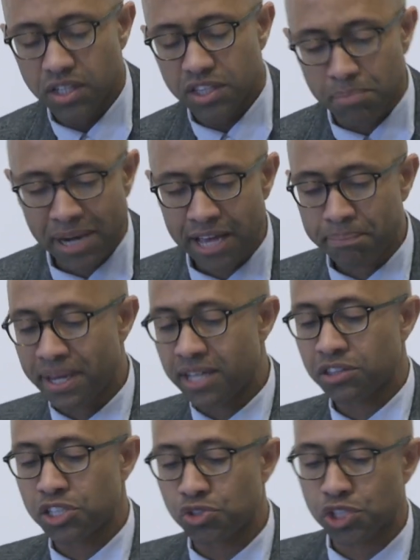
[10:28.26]
The Black
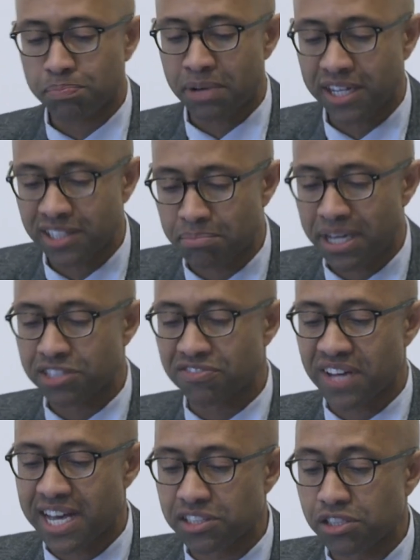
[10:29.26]
Panthers responded by
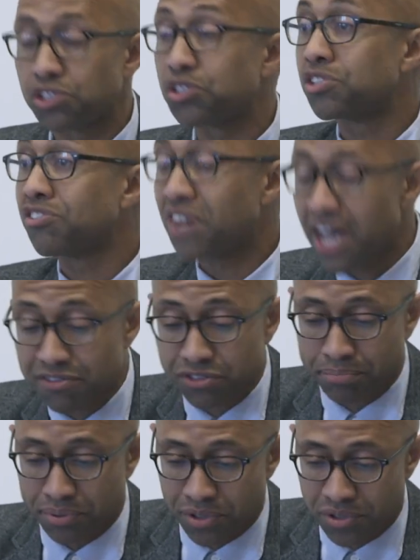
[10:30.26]
devising
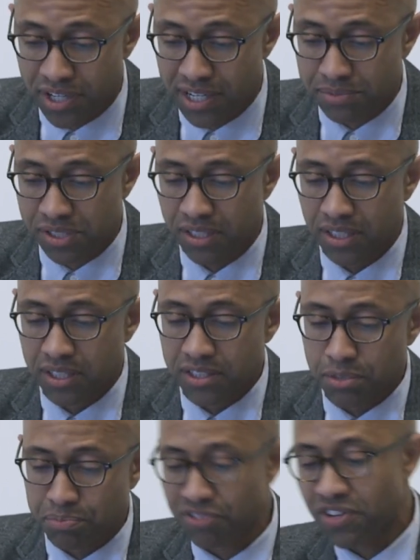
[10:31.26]
survival programs
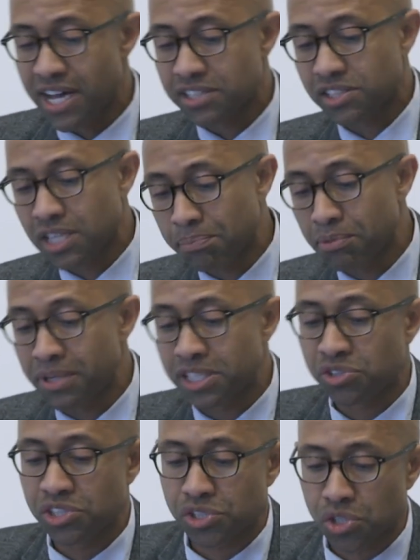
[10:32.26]
to provide
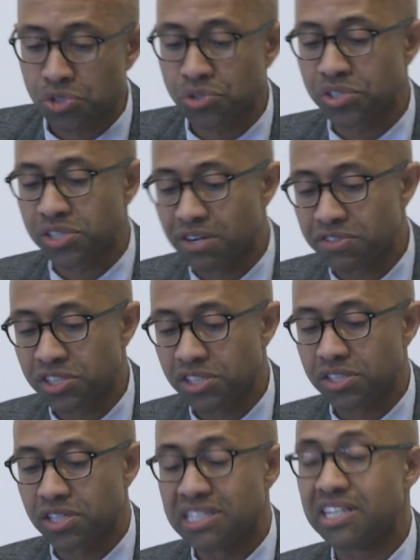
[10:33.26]
supplementary social
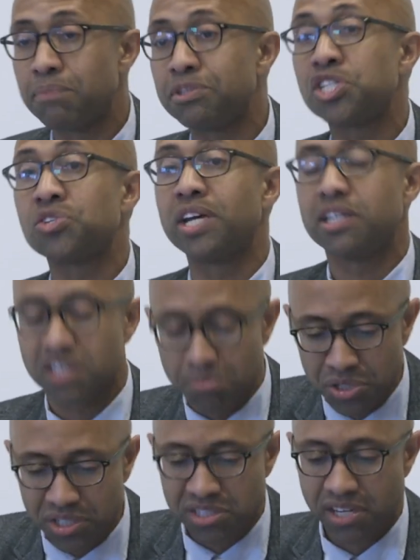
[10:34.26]
services and demonstrate
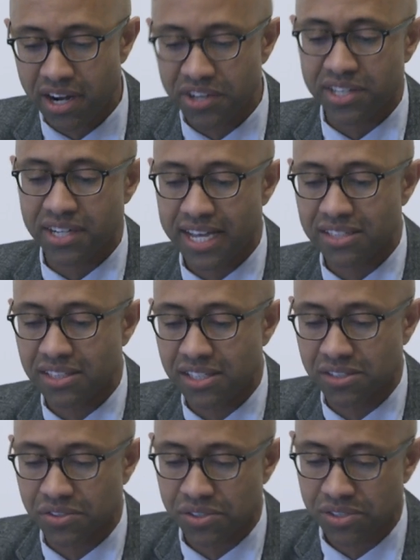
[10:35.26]
communitarian
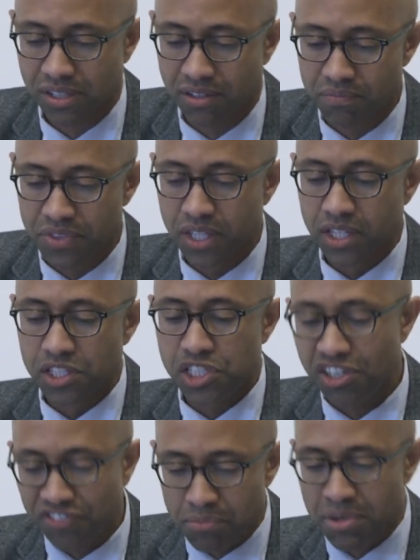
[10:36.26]
ideals.
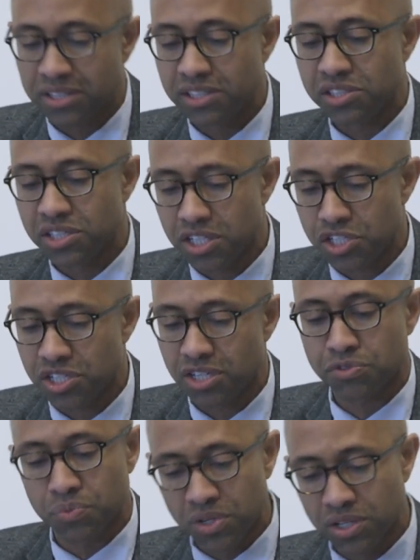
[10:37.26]
Chief among these
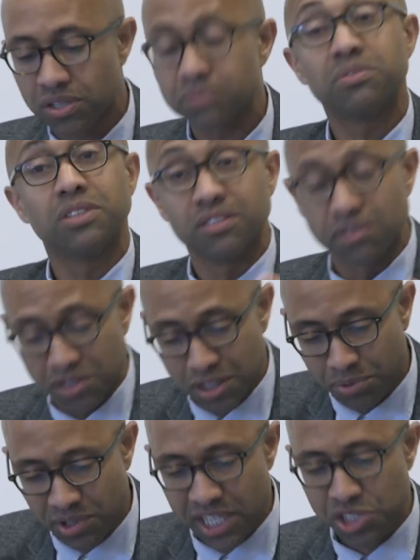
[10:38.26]
initiatives were
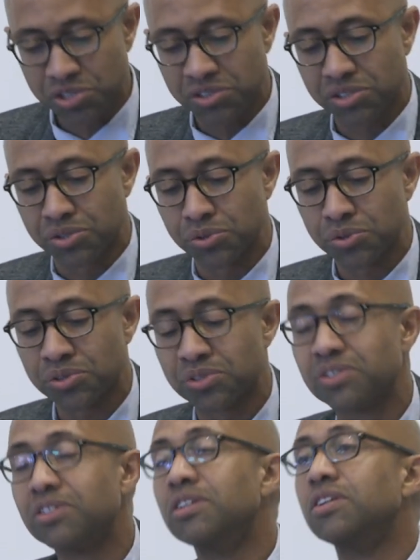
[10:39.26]
liberation schools,
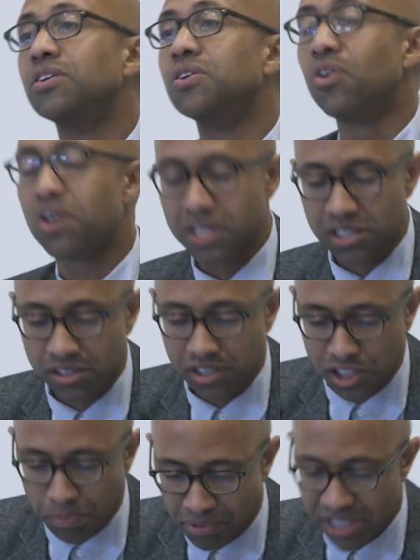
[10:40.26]
organs
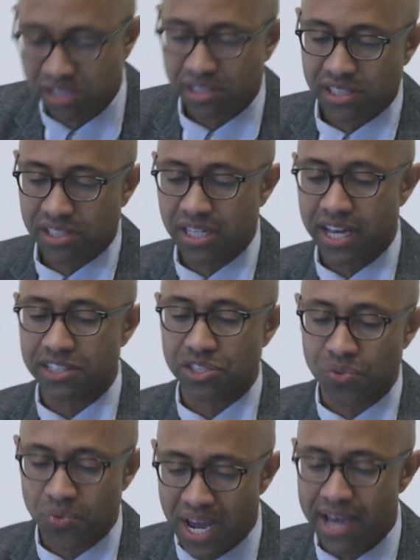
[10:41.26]
expressly designed
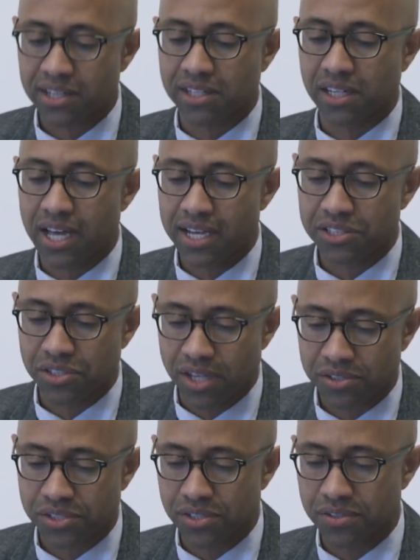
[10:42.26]
to radicalize
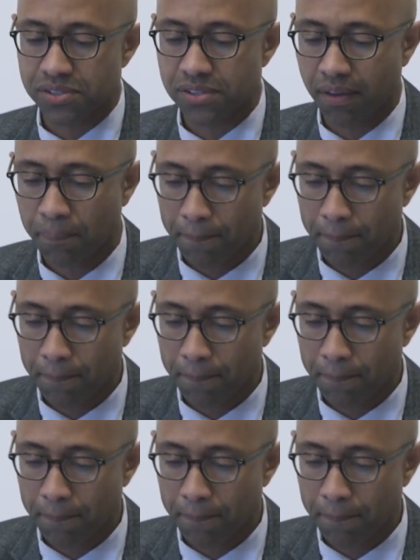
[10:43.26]
youngsters.